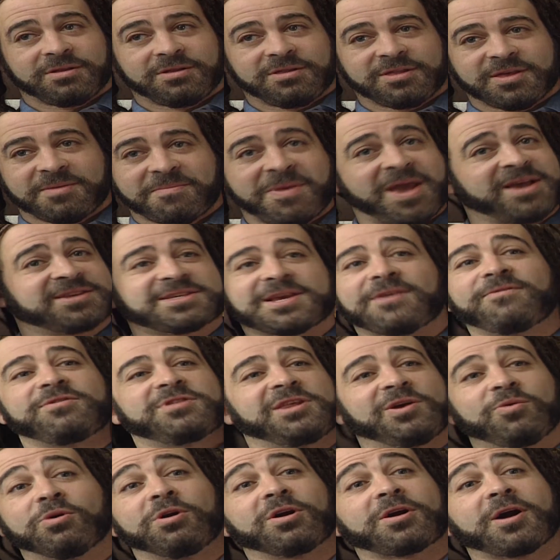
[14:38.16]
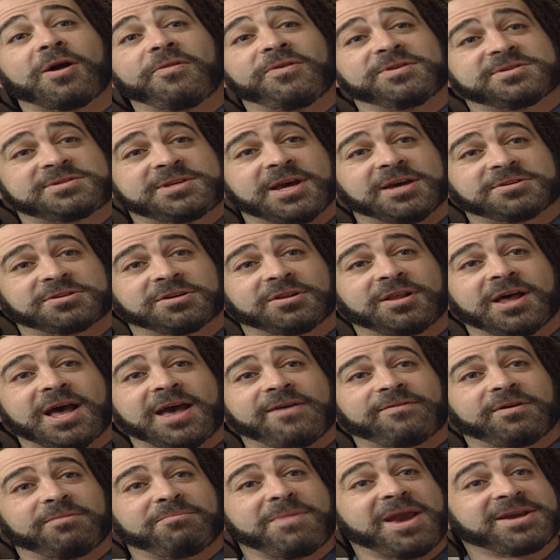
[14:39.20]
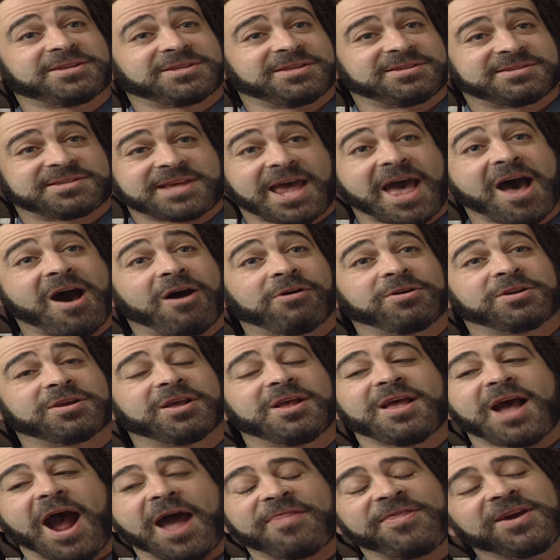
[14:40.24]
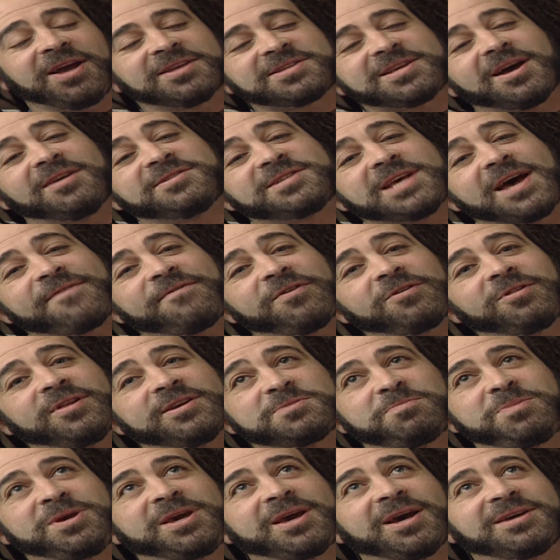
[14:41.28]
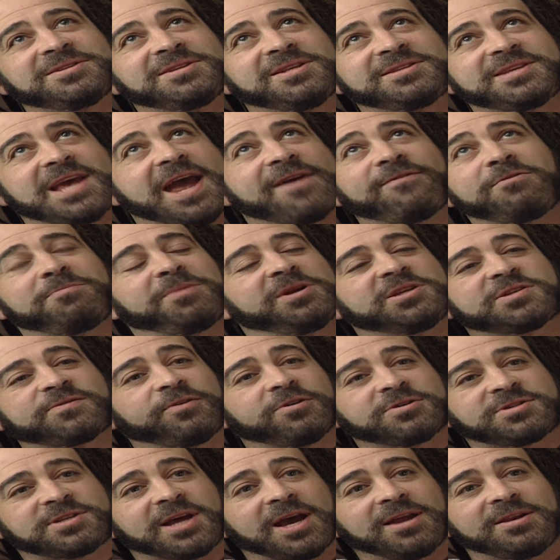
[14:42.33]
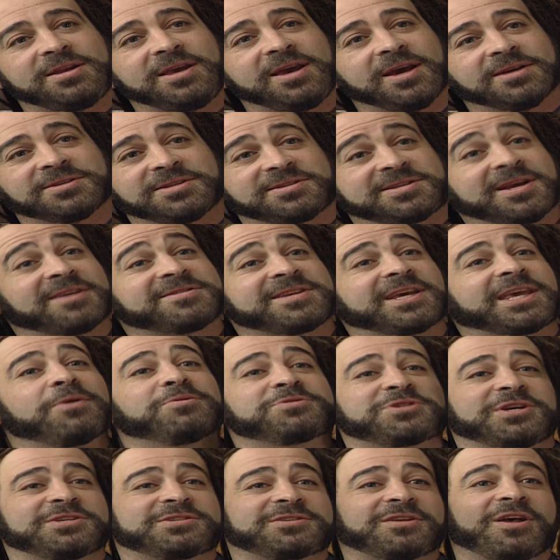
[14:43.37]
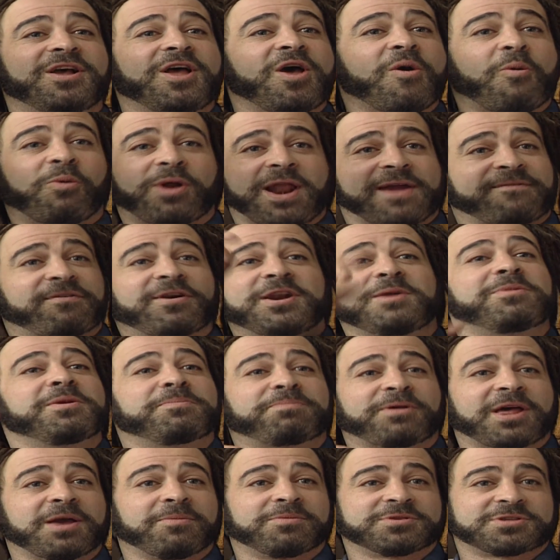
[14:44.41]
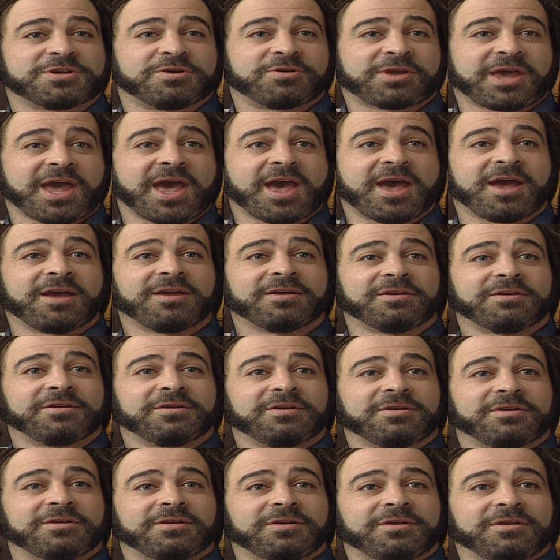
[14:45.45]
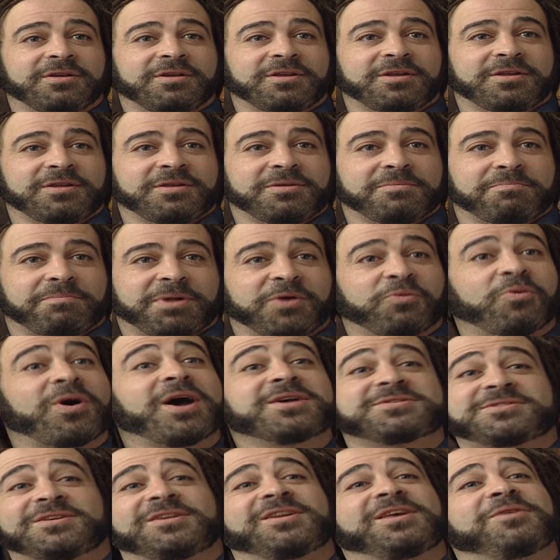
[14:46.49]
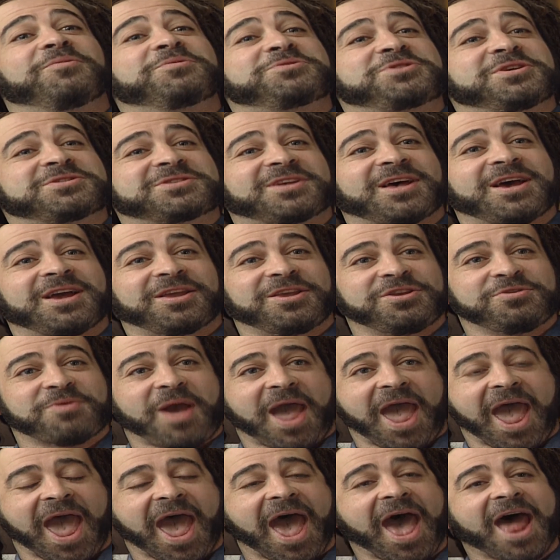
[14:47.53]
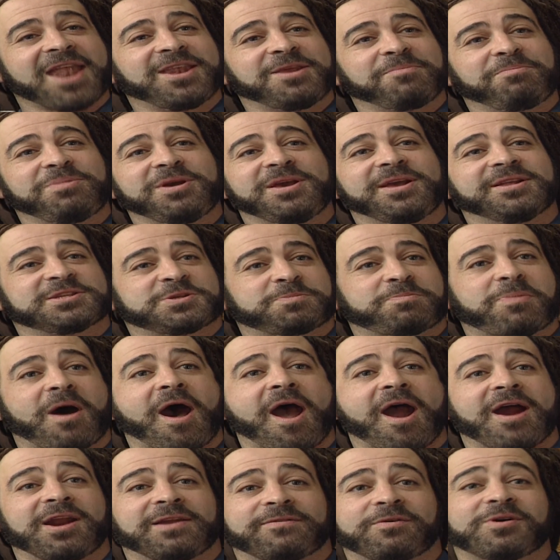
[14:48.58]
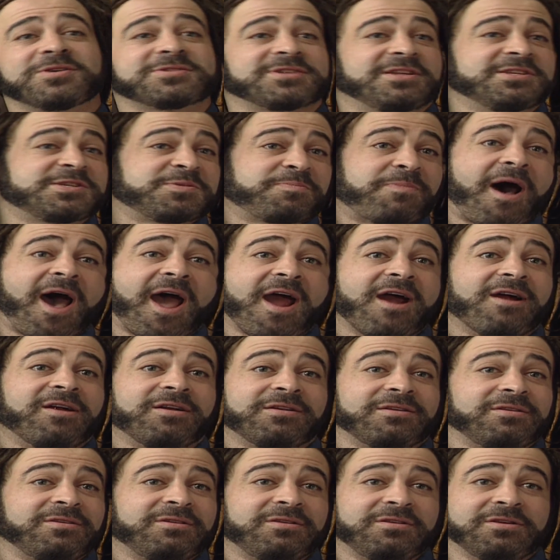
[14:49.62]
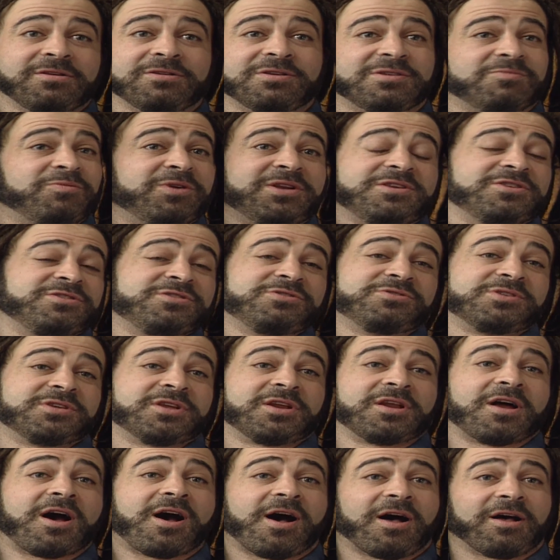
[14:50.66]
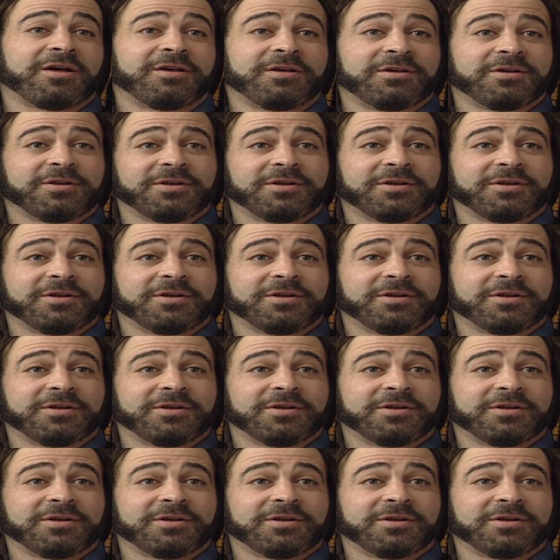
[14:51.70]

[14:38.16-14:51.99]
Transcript: that makes everything work on this desert life. It makes it sound, I think it sounds effortless because it's everybody's first ideas. It sounds like it was just whatever anybody played was okay. But it wasn't. It was just like you had to be inspired. If it wasn't inspired, we didn't use it at all.